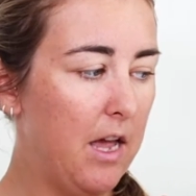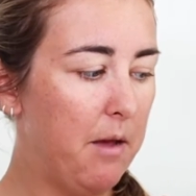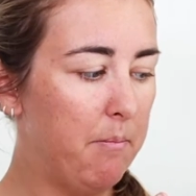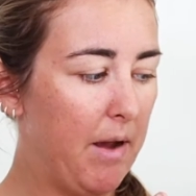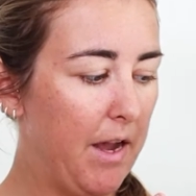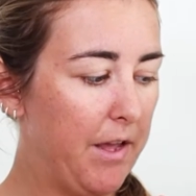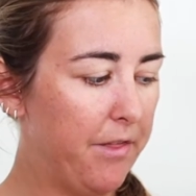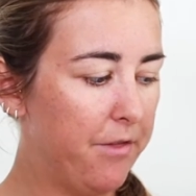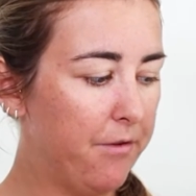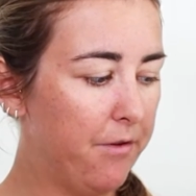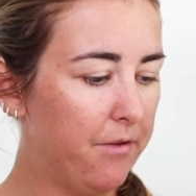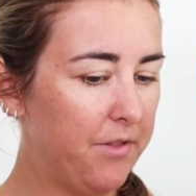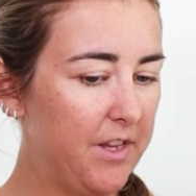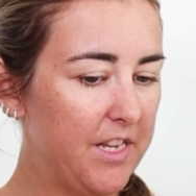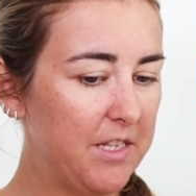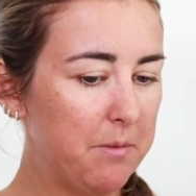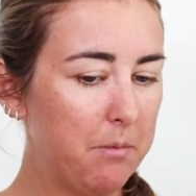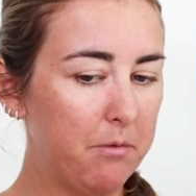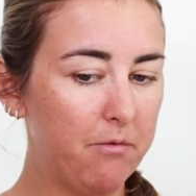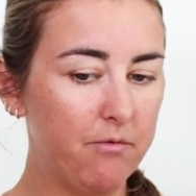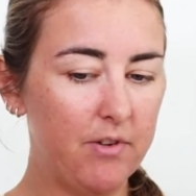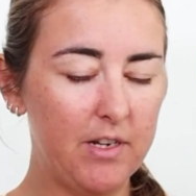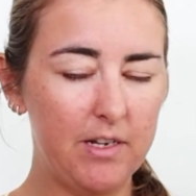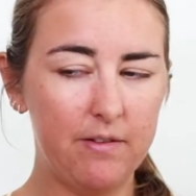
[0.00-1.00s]
But I thought these
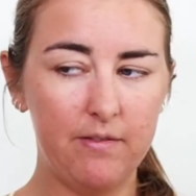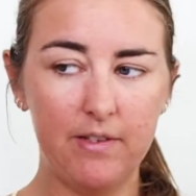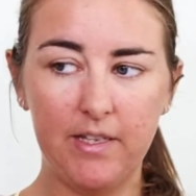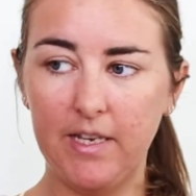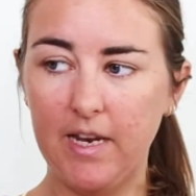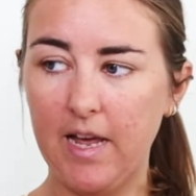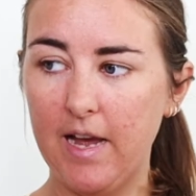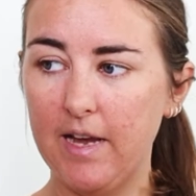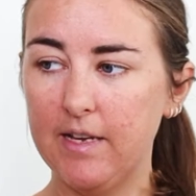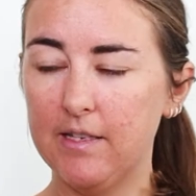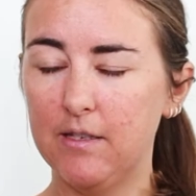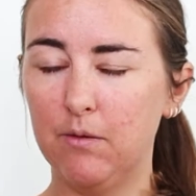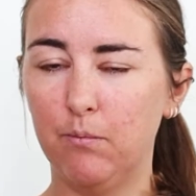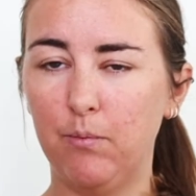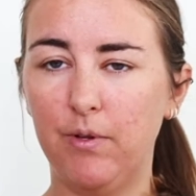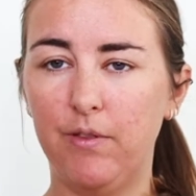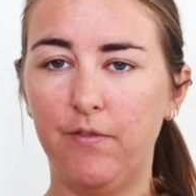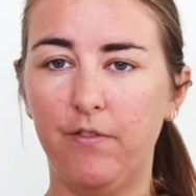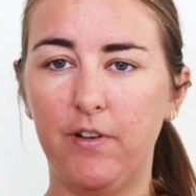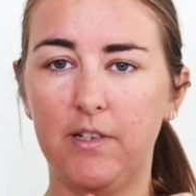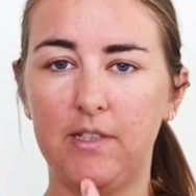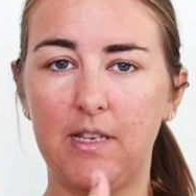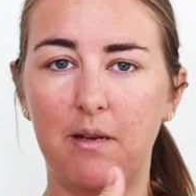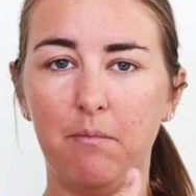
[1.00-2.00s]
would be really nice with,
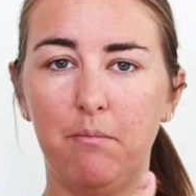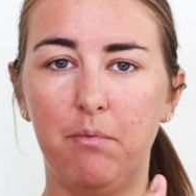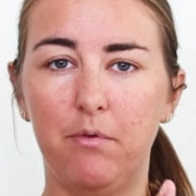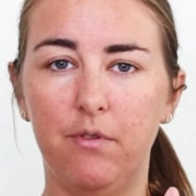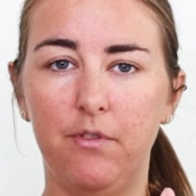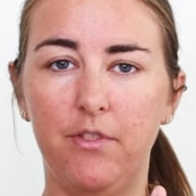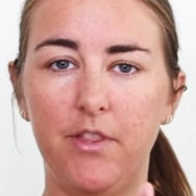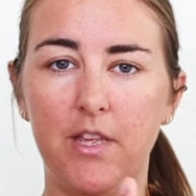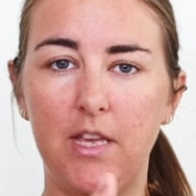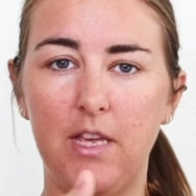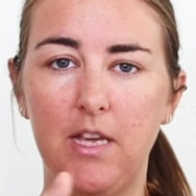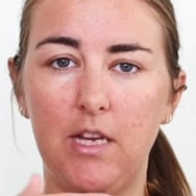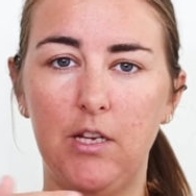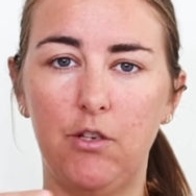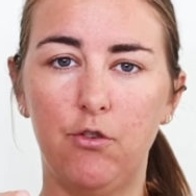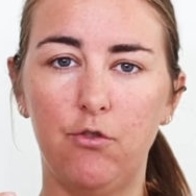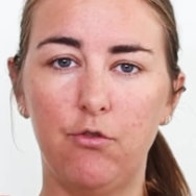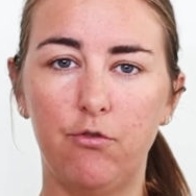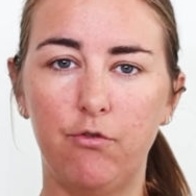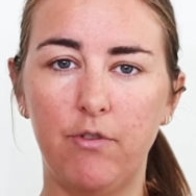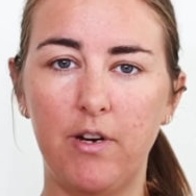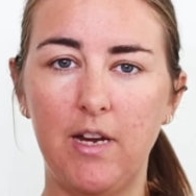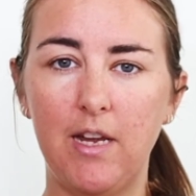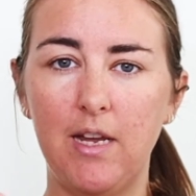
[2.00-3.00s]
for example, the
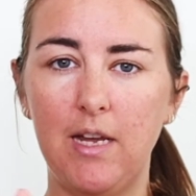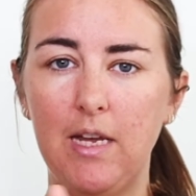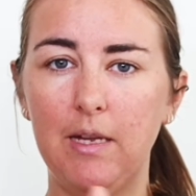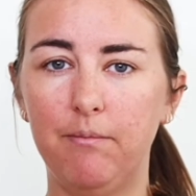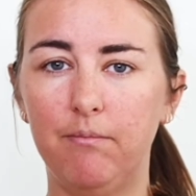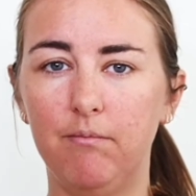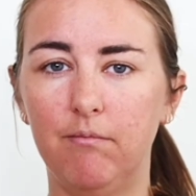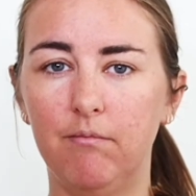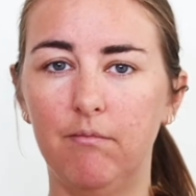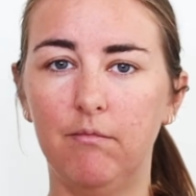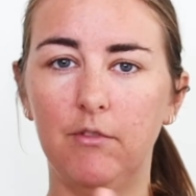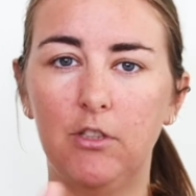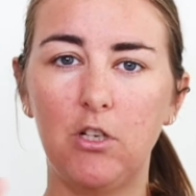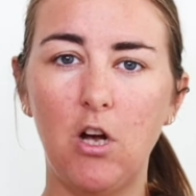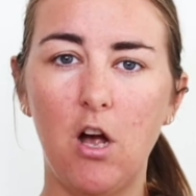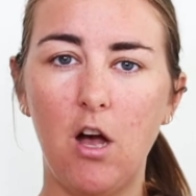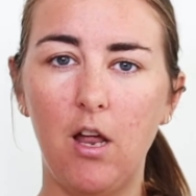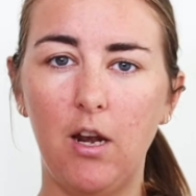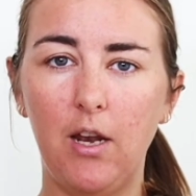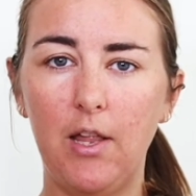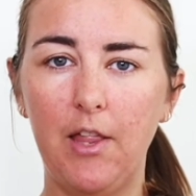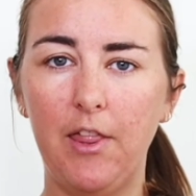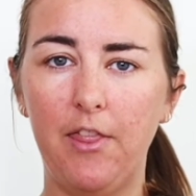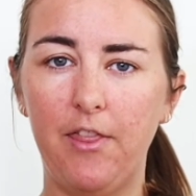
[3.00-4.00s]
tree
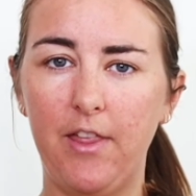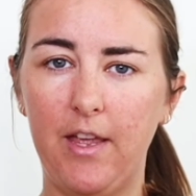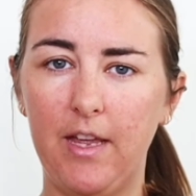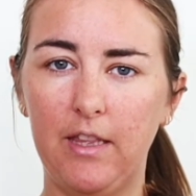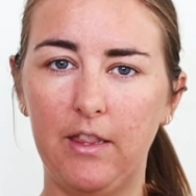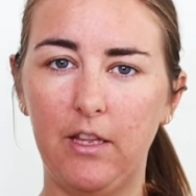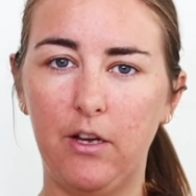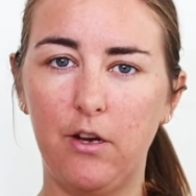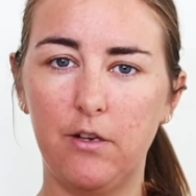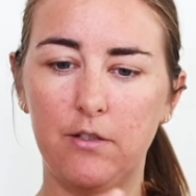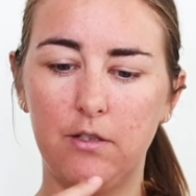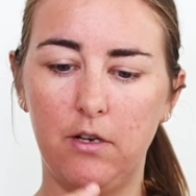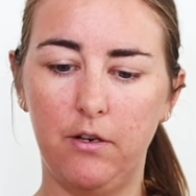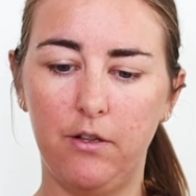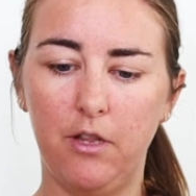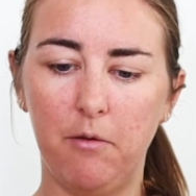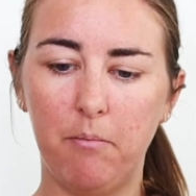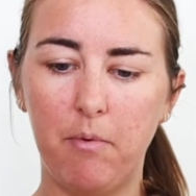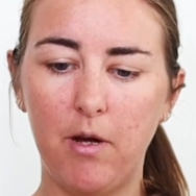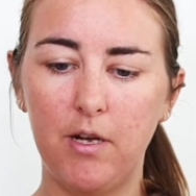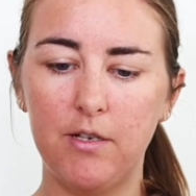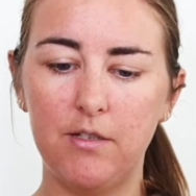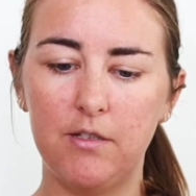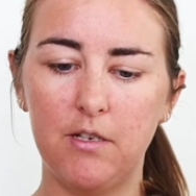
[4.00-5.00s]
collar thing that goes along the
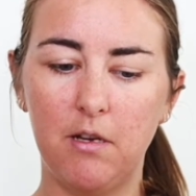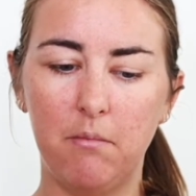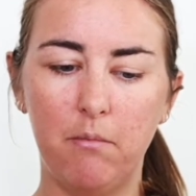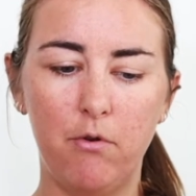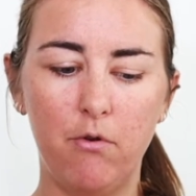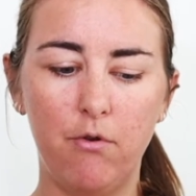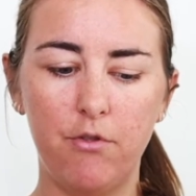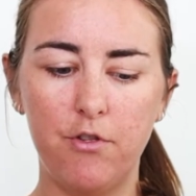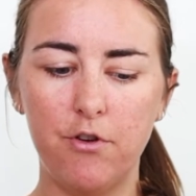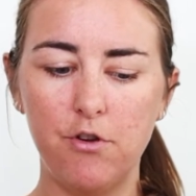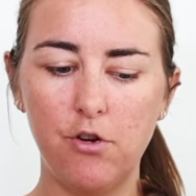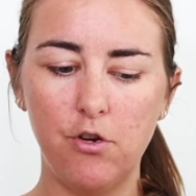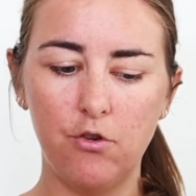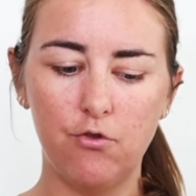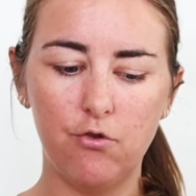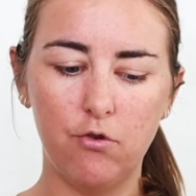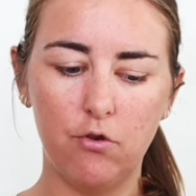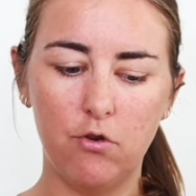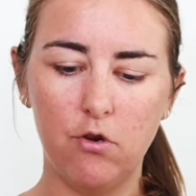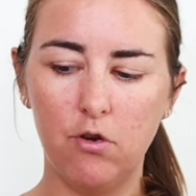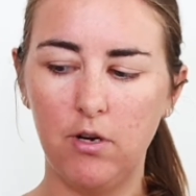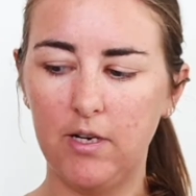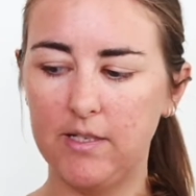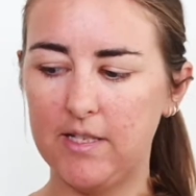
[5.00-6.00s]
bottom and all the
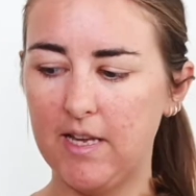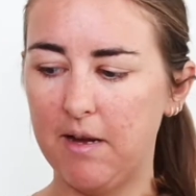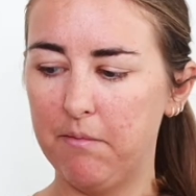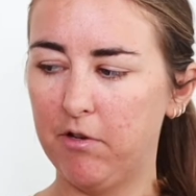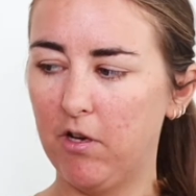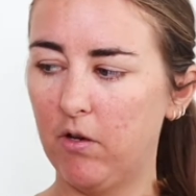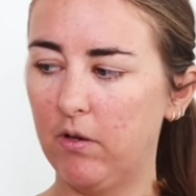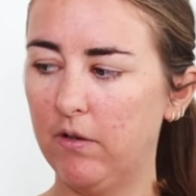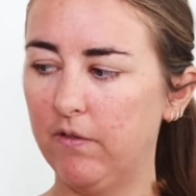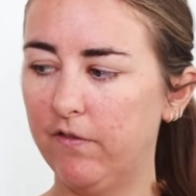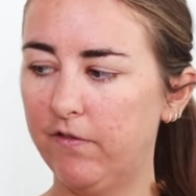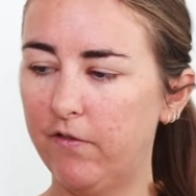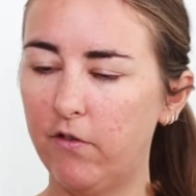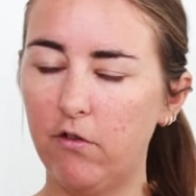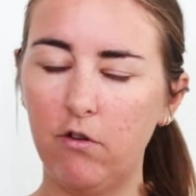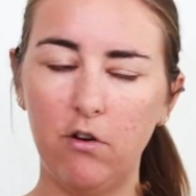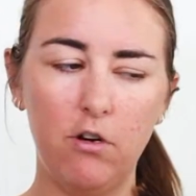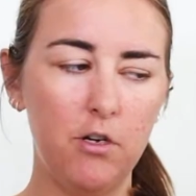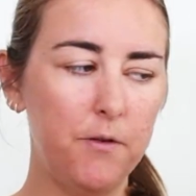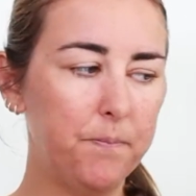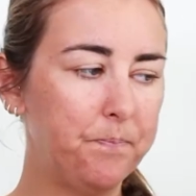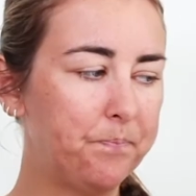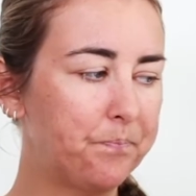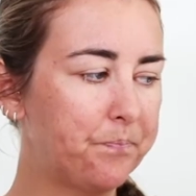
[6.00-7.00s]
neutral colours that I'm going
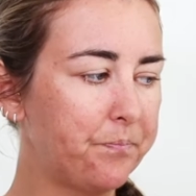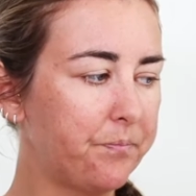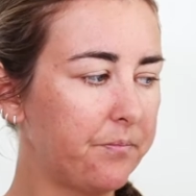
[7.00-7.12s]
for.